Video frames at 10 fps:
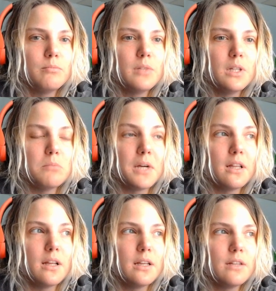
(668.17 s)
in my
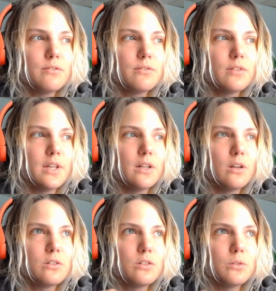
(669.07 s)
life, and
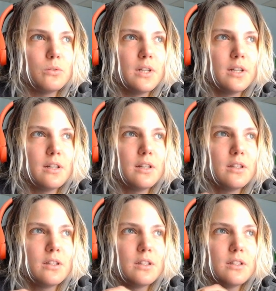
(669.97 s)
also
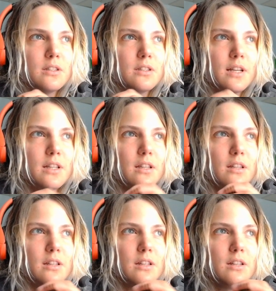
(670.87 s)
not
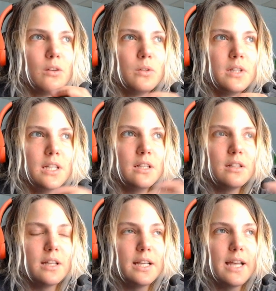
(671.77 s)
only,
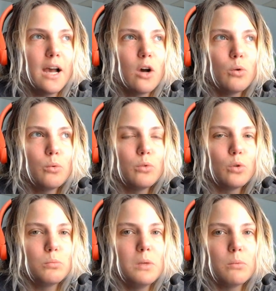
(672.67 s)
like, how
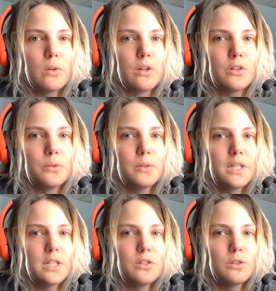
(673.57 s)
those people are doing
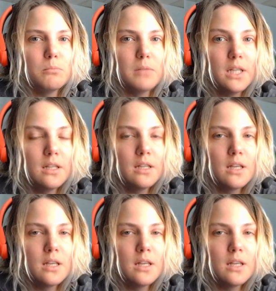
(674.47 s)
it to me,